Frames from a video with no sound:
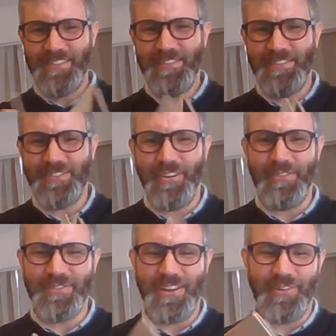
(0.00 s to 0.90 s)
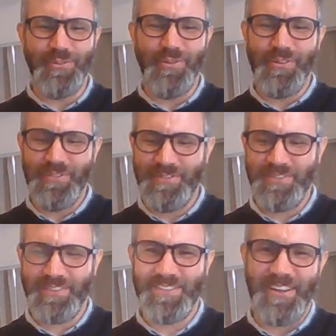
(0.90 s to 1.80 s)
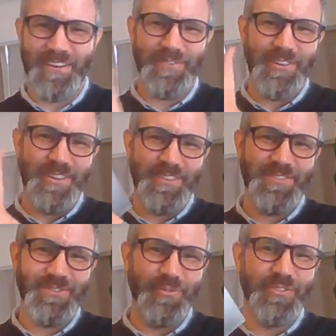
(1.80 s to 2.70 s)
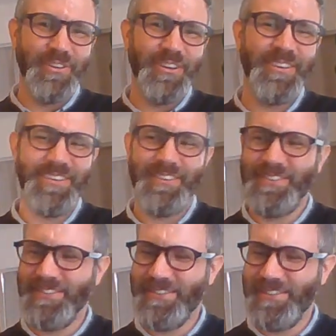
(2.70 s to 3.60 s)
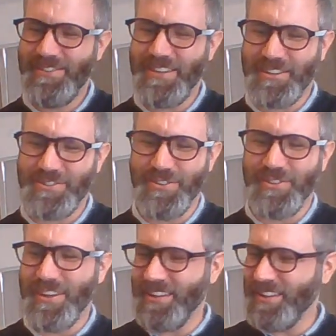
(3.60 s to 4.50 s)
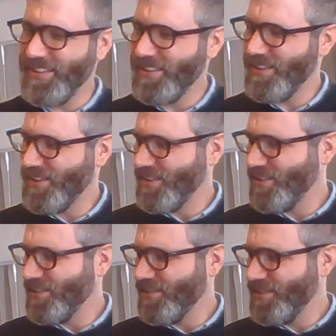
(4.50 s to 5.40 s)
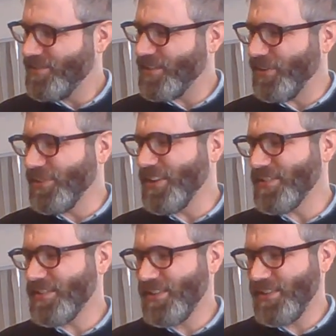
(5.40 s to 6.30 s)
Just thought it was kind of cool. It's kind of on a silver texture thing. Single disc.